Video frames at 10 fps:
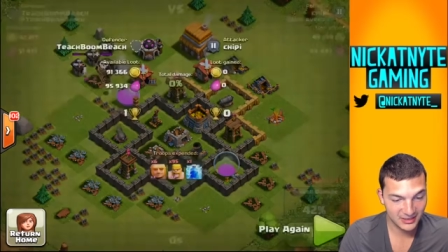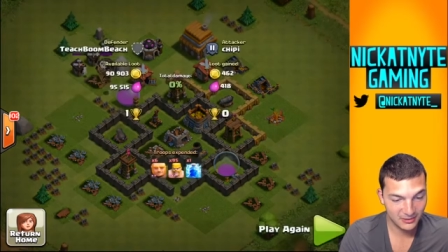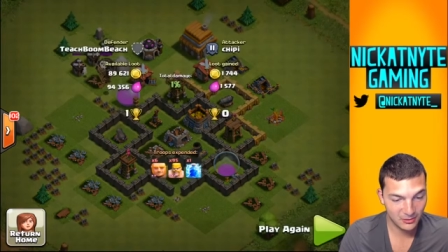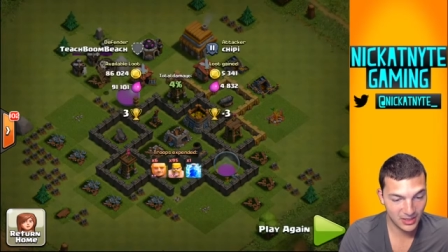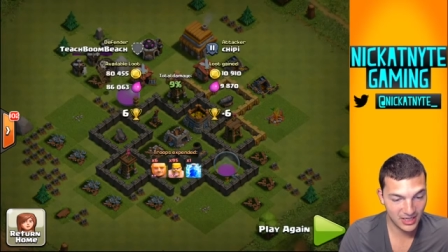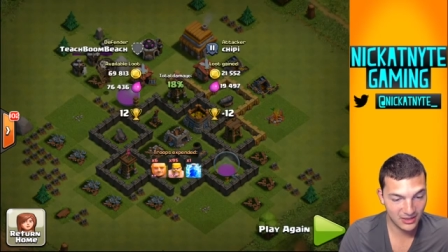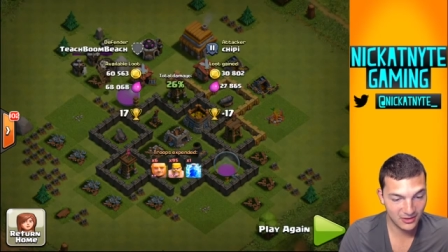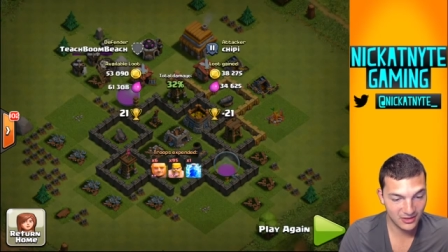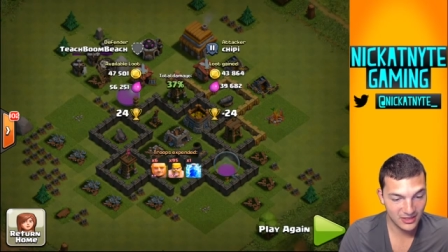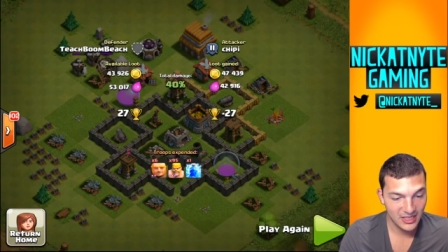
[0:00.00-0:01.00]

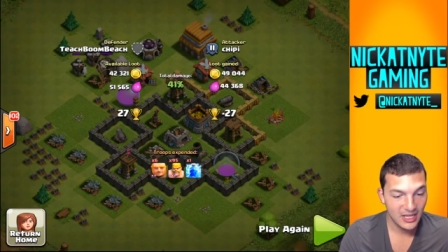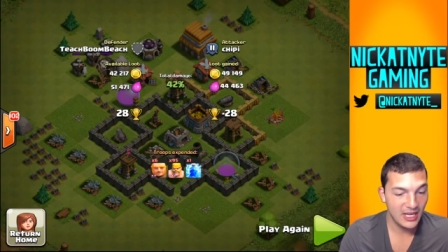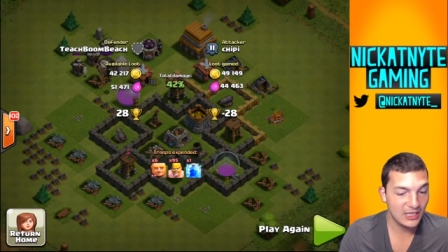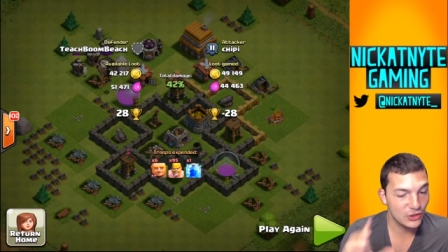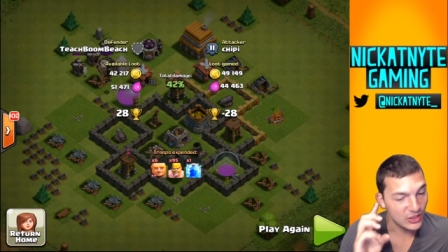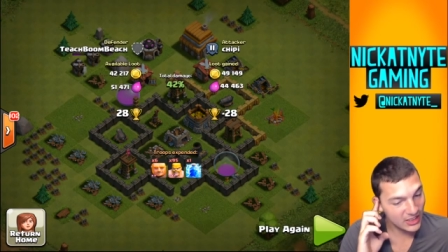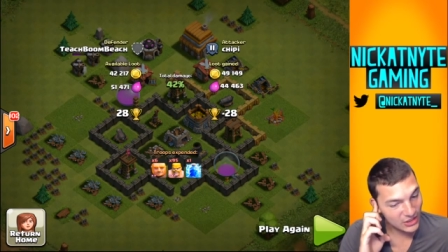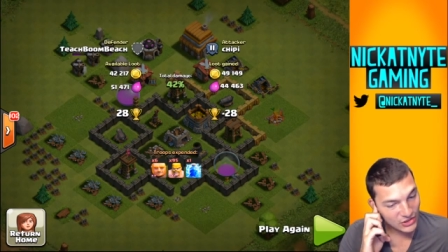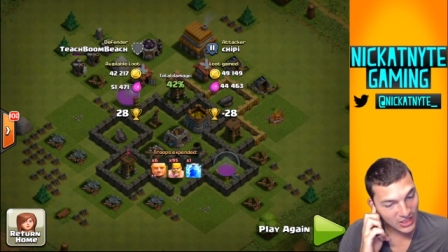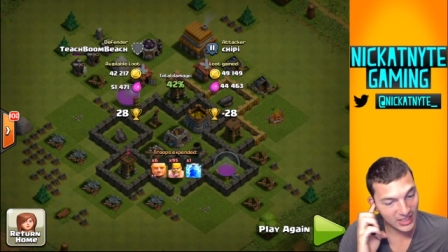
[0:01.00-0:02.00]
Wow. Actually,
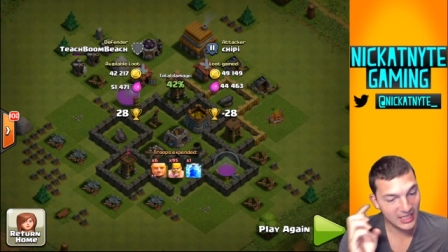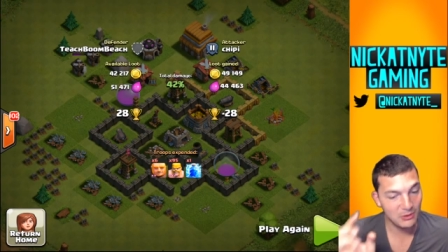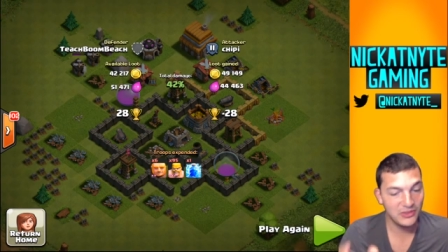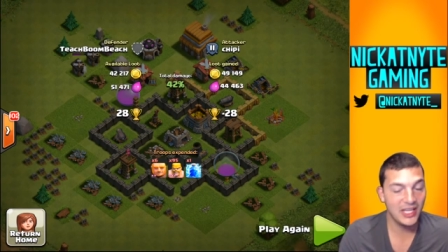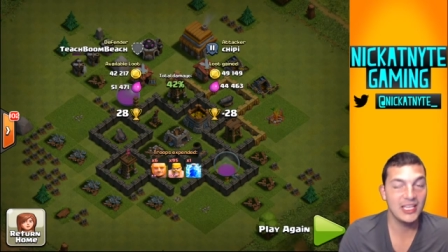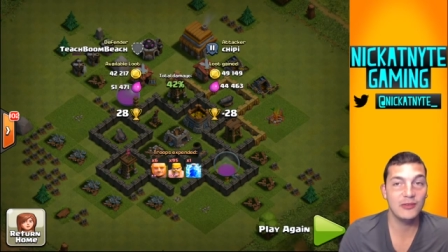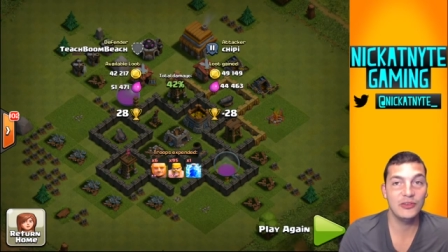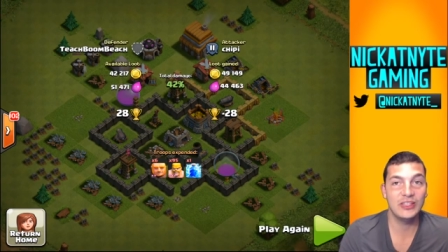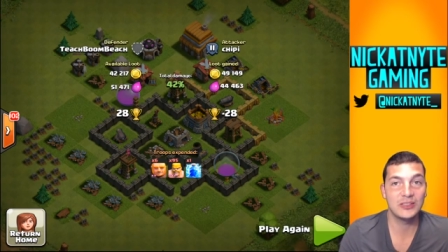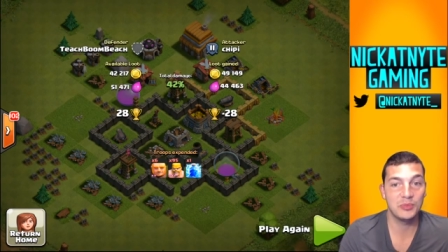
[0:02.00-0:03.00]
just kidding. It was that level
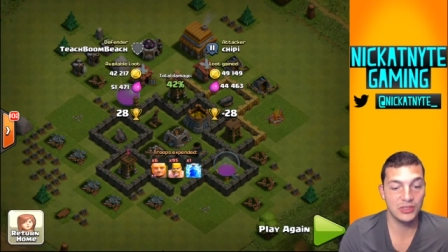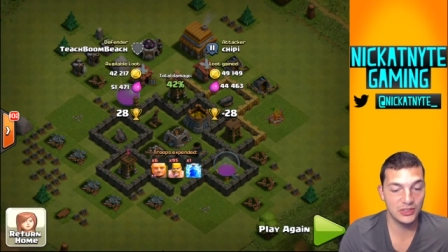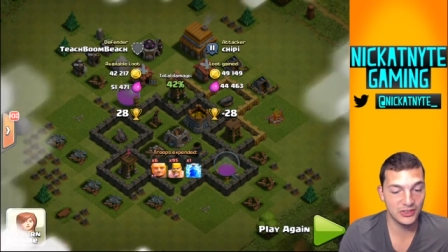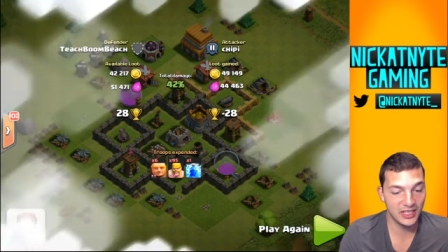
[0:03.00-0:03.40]
6 balloon.